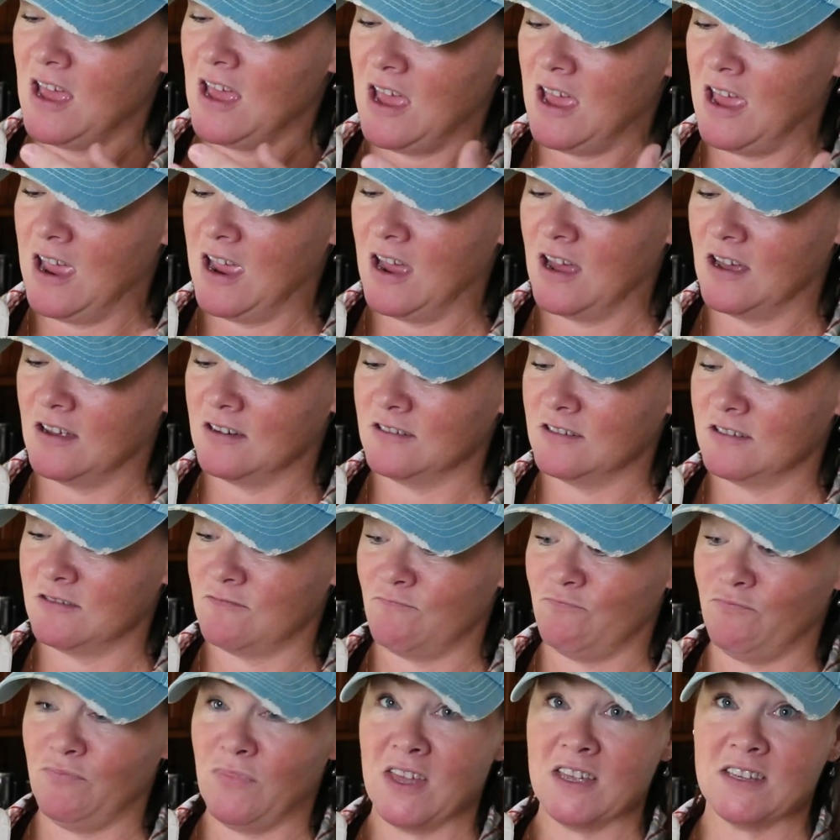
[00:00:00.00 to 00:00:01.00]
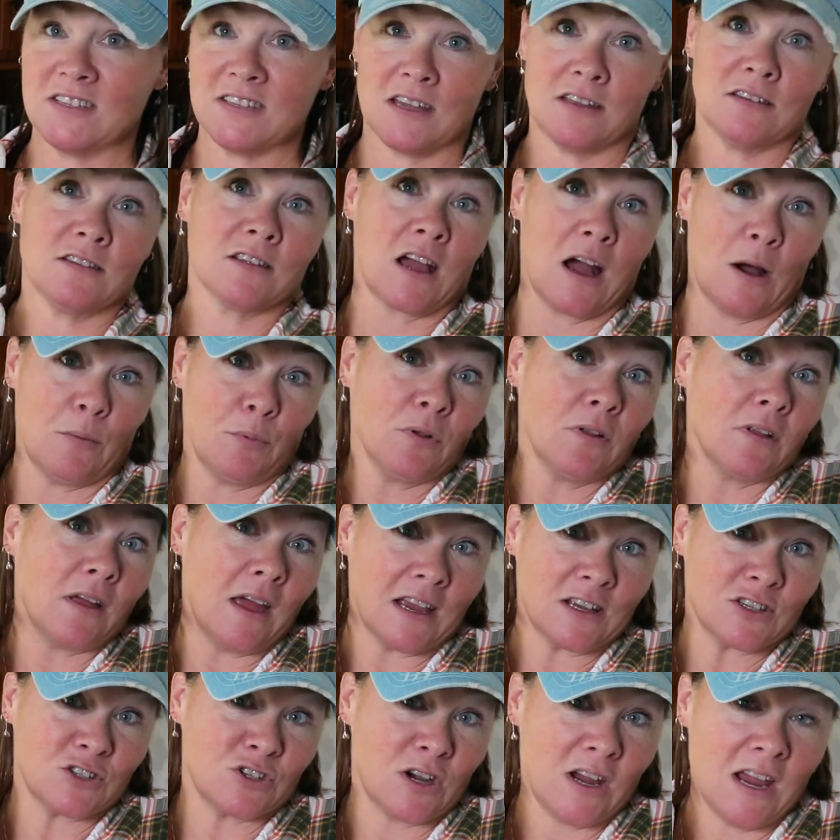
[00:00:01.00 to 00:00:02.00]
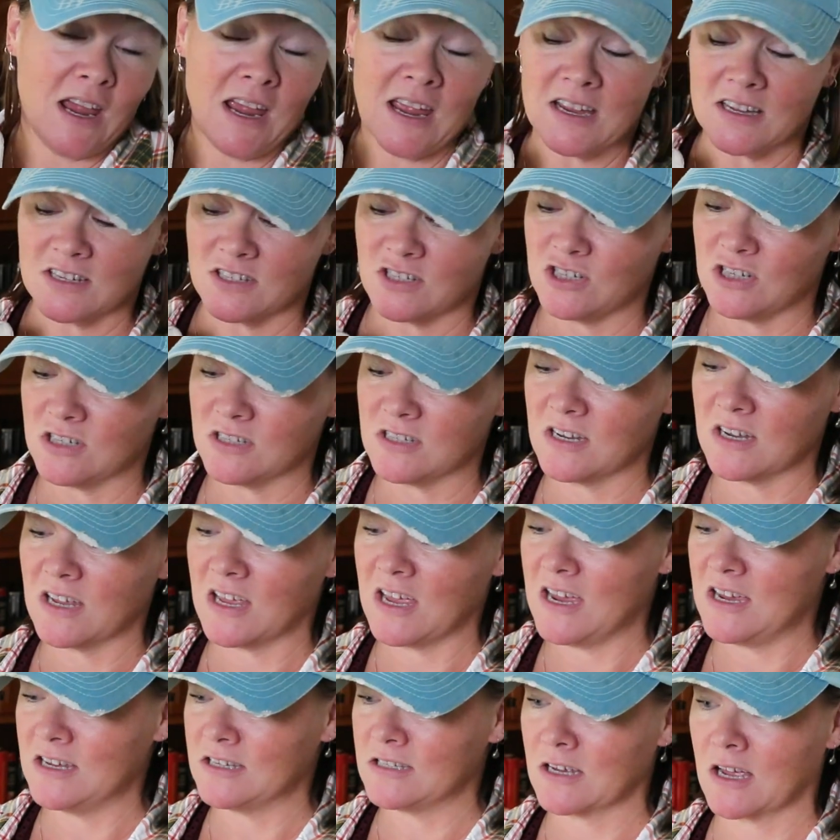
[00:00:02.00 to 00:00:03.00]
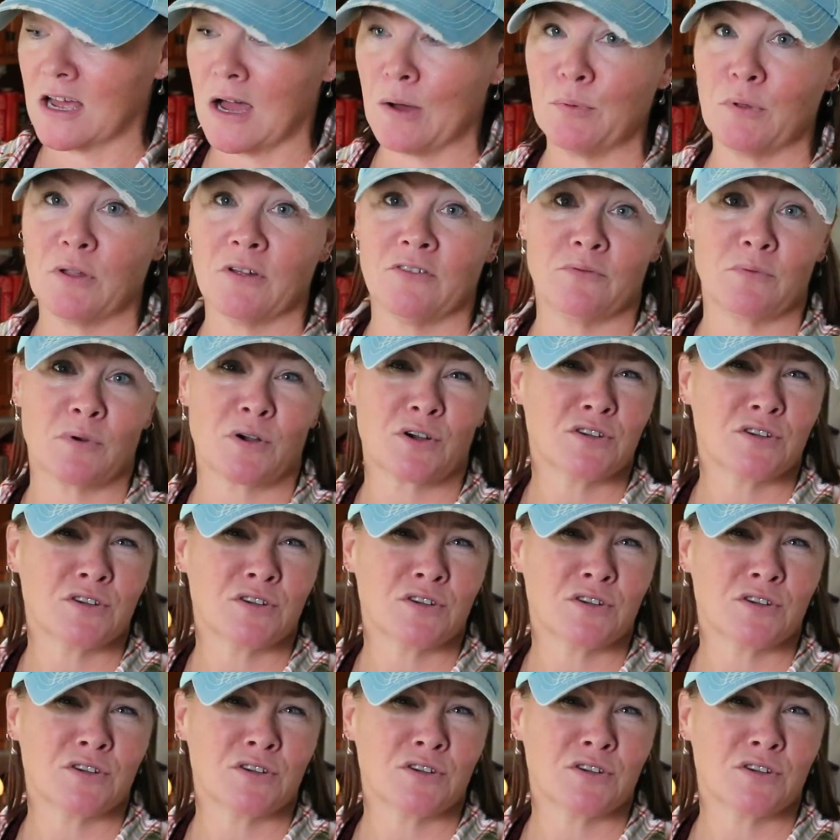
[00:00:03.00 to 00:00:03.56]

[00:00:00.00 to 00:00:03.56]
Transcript: and they sent a couple extra eggs just in case a couple of them